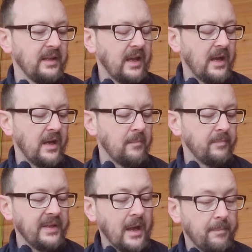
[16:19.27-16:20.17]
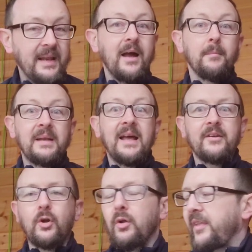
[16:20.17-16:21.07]
I'm glad
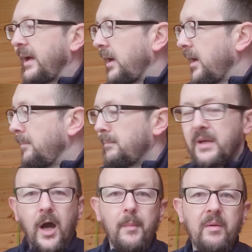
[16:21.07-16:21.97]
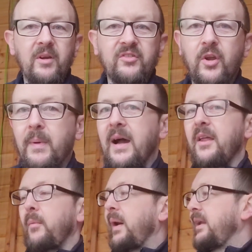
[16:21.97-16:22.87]
I got that Megami Rescue out
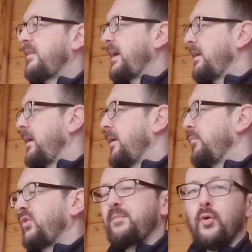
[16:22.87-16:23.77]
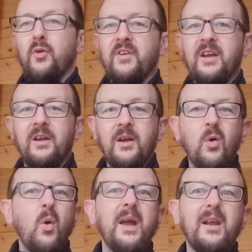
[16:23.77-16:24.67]
of the way. That was proving
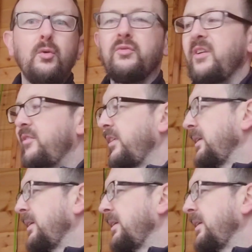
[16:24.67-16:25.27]
quite elusive.